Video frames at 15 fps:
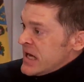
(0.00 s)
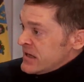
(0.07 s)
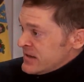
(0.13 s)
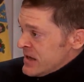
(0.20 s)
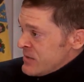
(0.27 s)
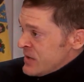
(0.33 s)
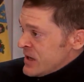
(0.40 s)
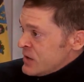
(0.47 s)

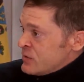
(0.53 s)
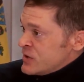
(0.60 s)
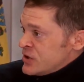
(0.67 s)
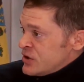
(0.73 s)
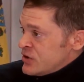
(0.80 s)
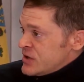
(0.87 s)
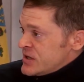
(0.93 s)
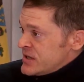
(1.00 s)
limit,
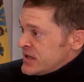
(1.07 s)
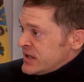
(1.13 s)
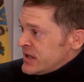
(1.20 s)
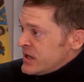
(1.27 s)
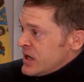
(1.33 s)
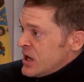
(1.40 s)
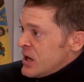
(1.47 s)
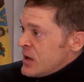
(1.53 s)
which Christie,
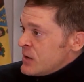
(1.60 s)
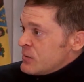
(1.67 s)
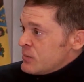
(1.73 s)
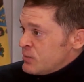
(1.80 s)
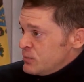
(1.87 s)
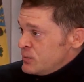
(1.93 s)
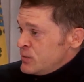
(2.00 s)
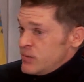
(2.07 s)

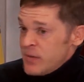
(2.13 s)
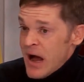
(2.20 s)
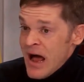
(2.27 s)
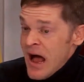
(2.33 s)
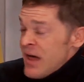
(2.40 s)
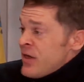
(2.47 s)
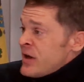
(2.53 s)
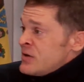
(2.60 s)

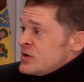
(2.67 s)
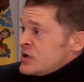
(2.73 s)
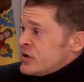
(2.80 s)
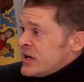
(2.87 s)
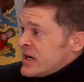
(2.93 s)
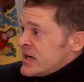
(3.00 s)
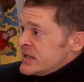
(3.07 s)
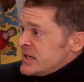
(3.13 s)
I thought it was a
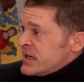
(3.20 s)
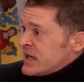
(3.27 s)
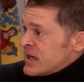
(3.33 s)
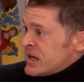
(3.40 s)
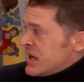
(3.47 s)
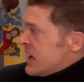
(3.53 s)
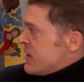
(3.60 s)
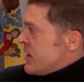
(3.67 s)
great
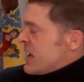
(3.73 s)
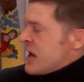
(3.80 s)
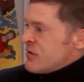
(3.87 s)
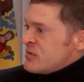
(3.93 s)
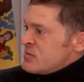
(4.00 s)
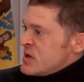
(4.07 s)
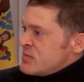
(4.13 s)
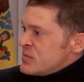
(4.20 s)
idea. And then I
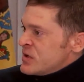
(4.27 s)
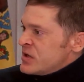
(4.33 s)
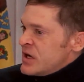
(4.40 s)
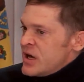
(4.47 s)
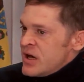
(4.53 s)
remembered